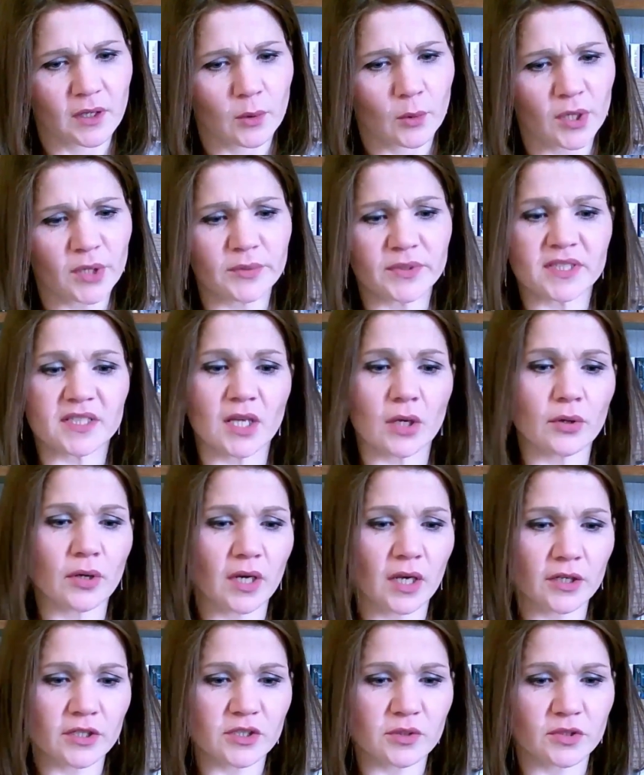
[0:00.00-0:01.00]
what he was so
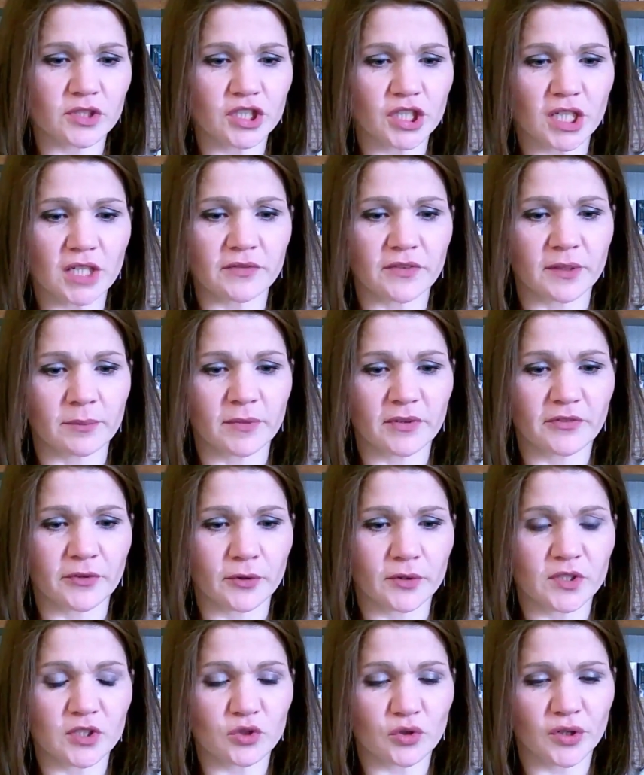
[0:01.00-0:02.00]
close to achieving
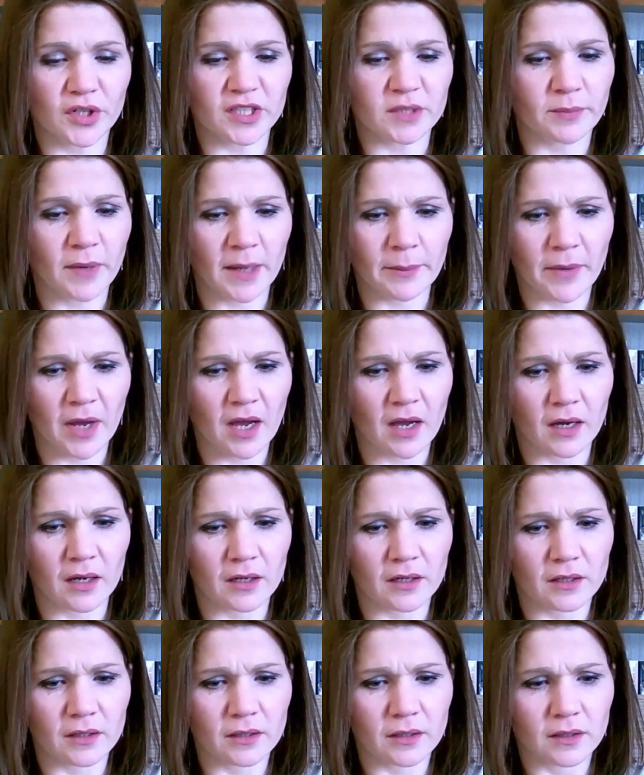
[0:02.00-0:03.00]
before he was tricked by
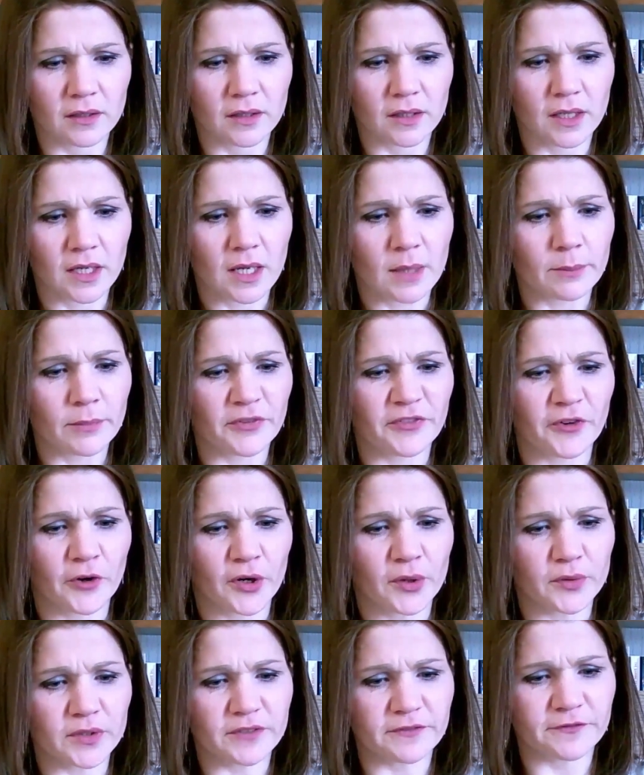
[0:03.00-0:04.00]
Mark, before
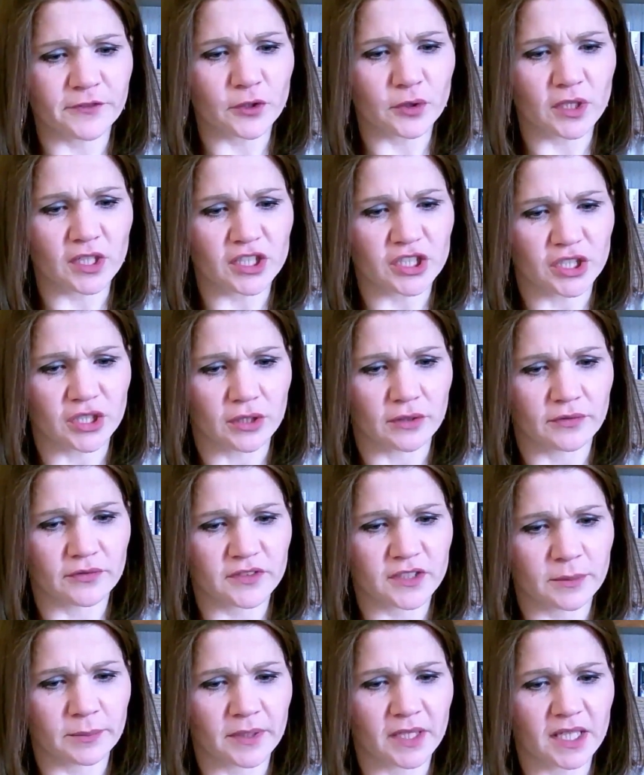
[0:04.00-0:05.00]
he was foolish enough
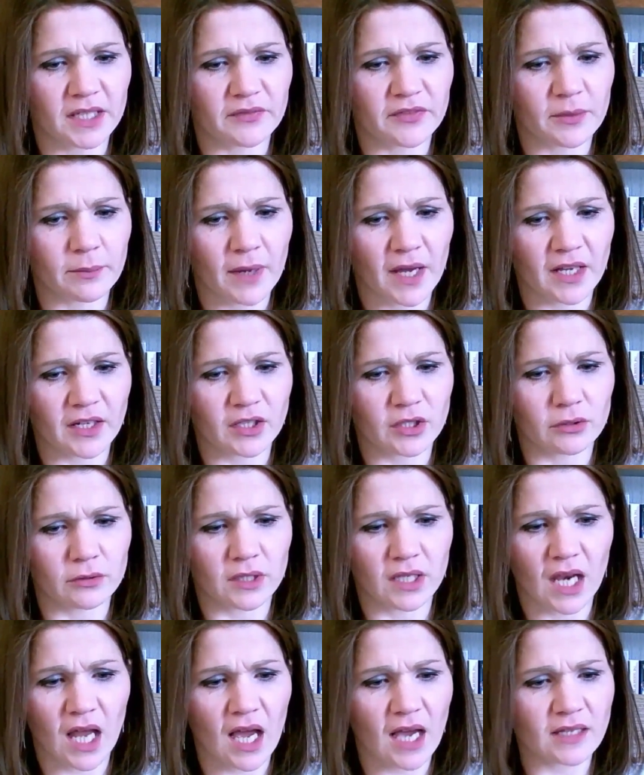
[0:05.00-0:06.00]
to believe the man who
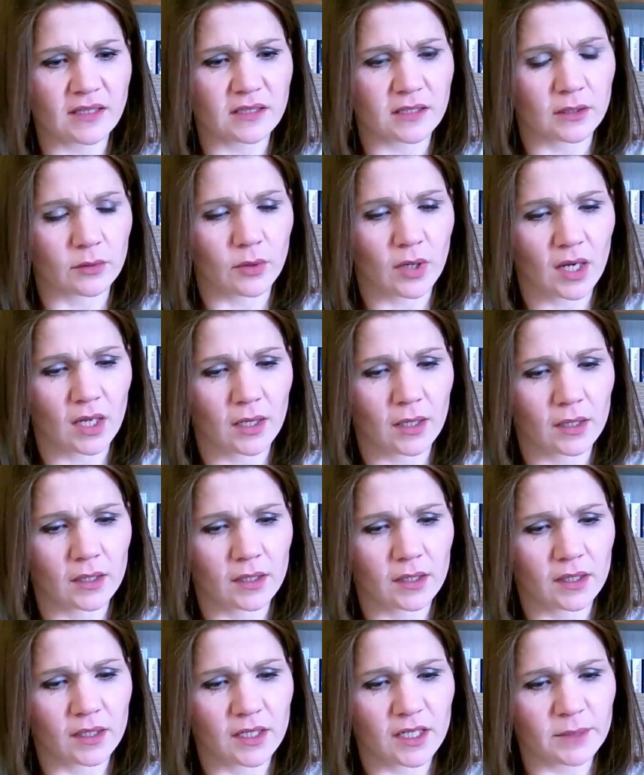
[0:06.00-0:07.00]
lied so well
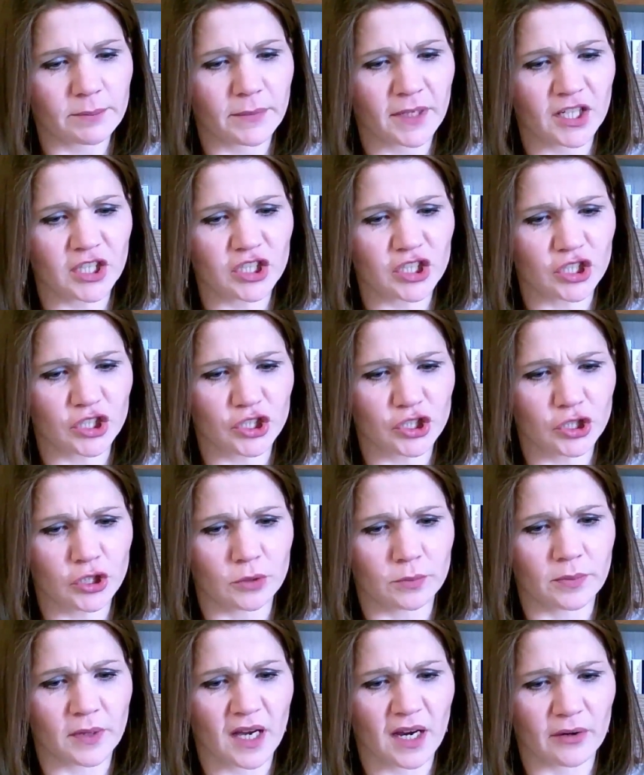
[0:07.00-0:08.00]
had managed to
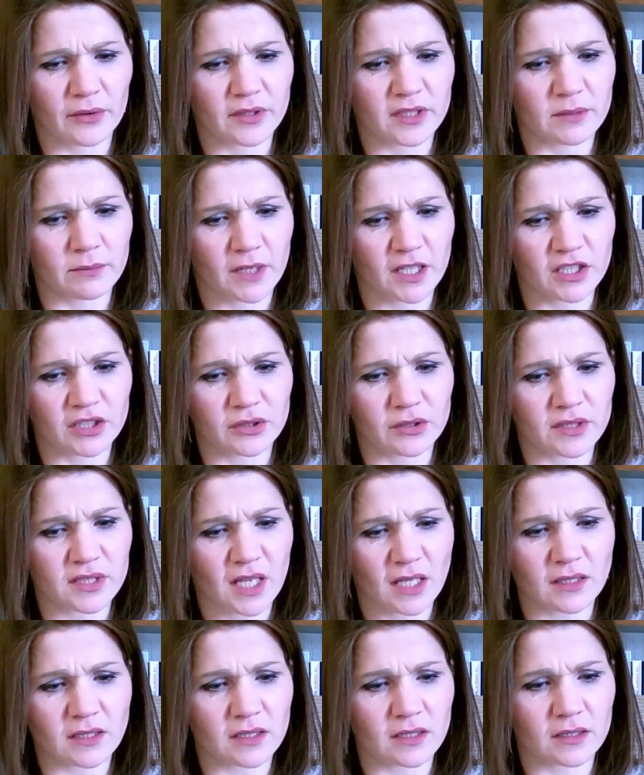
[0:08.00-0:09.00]
dupe Aaron's magical
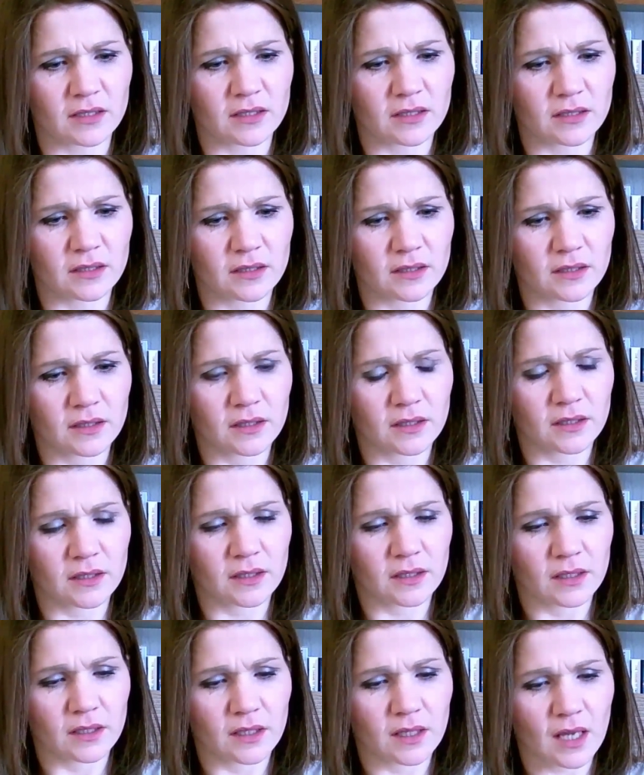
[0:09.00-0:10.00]
senses.
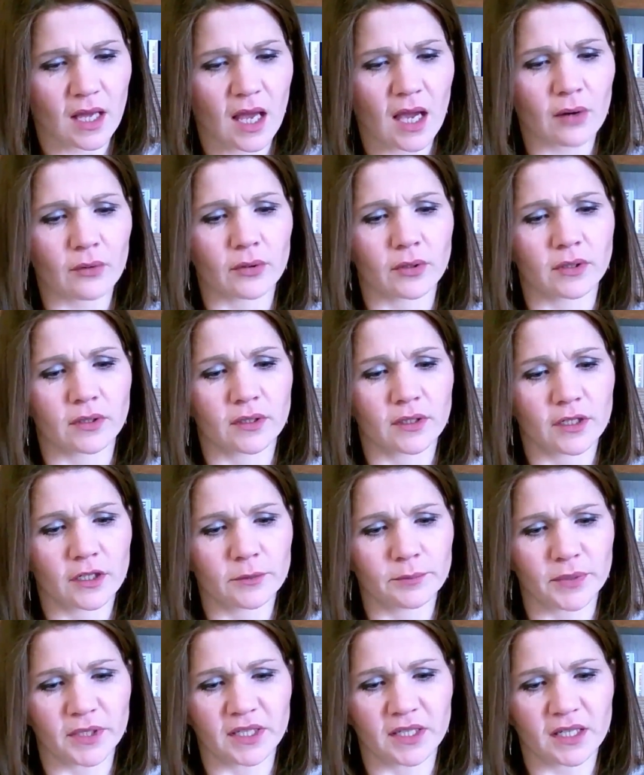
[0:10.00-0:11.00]
Aaron
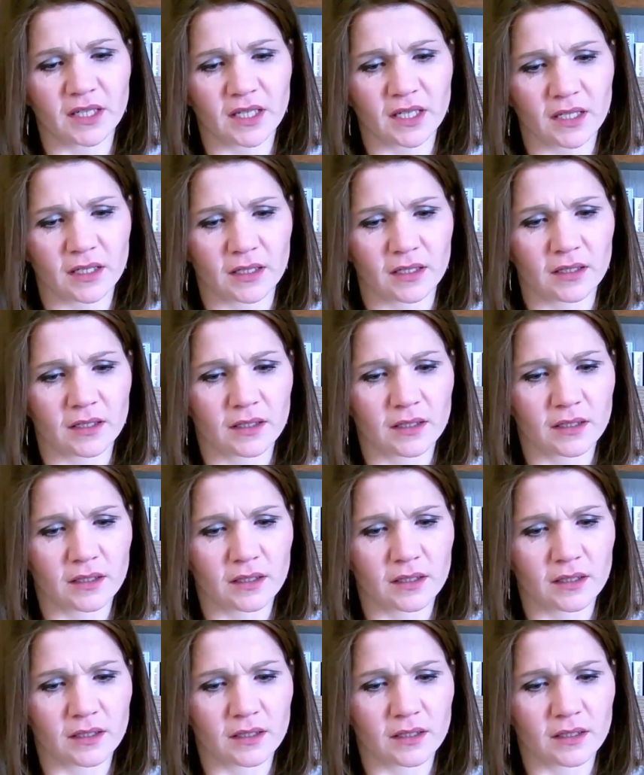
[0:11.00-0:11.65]
had been a king.